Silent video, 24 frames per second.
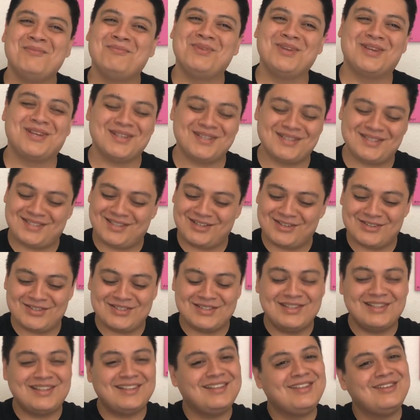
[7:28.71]
because there's,
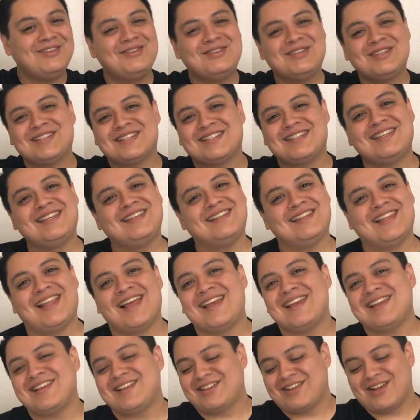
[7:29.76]
you just see
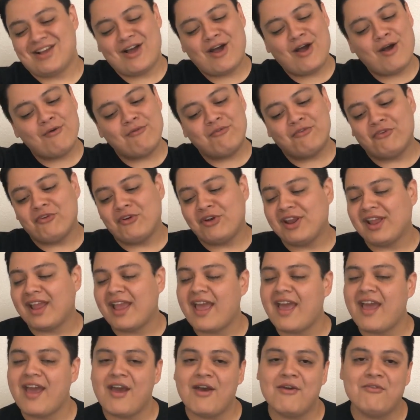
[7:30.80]
light covering
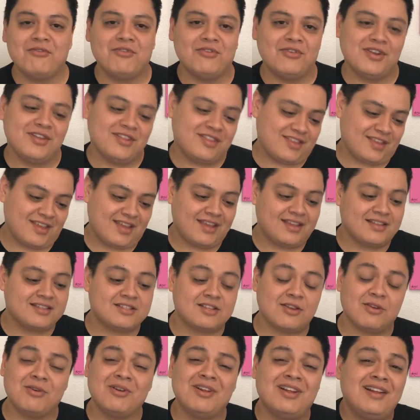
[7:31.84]
everything. And
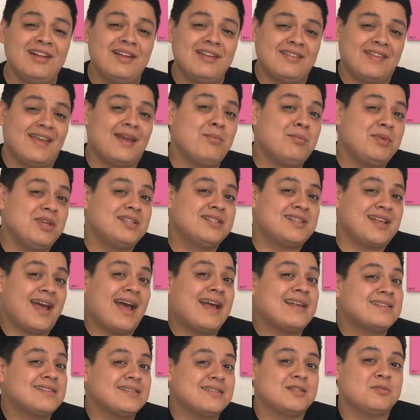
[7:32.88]
so that means
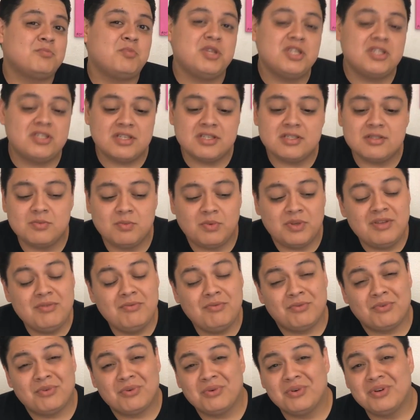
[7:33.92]
as a species,
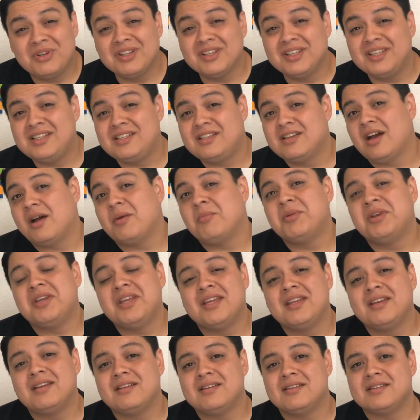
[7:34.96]
we've really
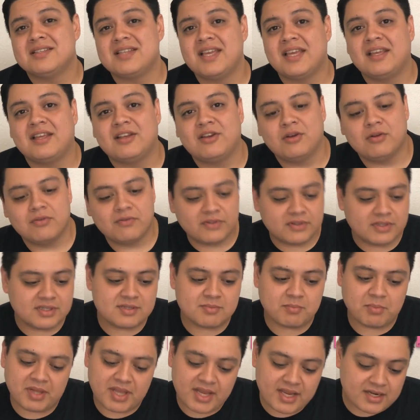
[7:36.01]
dominated and taken over
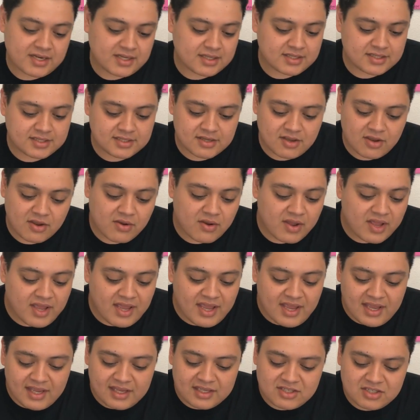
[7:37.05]
this planet. So
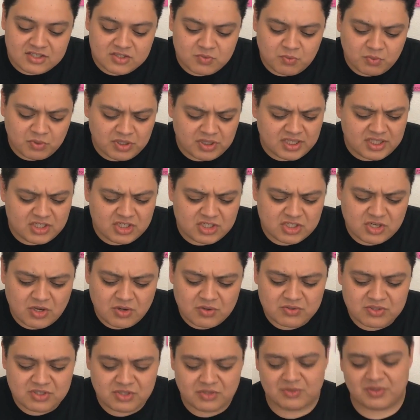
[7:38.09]
it just really
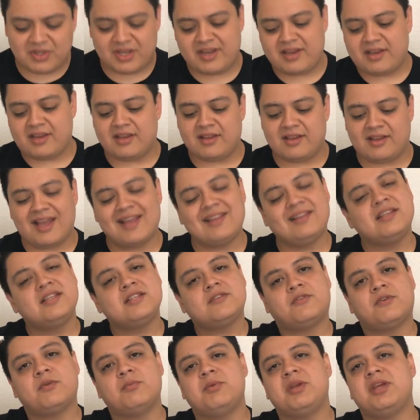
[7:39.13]
shows you, like, at
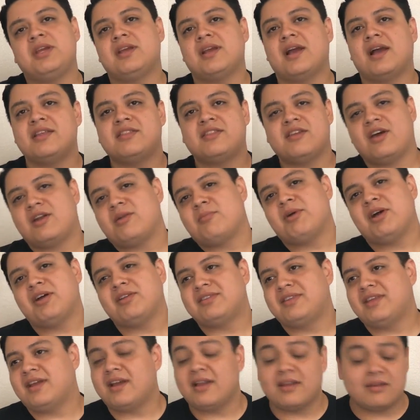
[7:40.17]
least for me, I thought
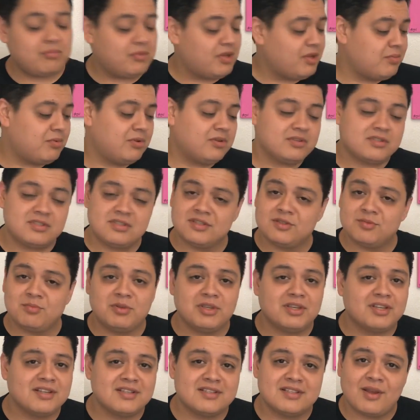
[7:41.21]
about that, and maybe it's just
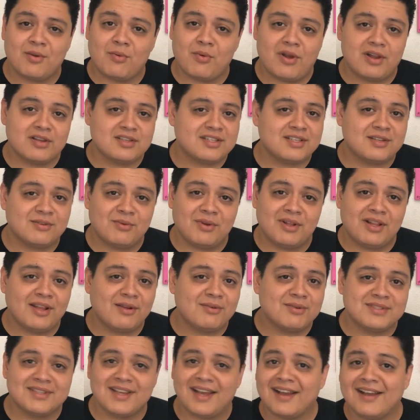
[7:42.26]
because I watched it while
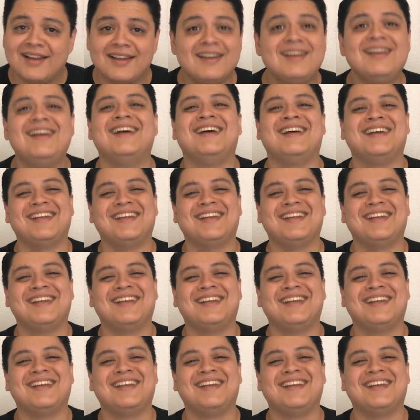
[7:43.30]
I was high.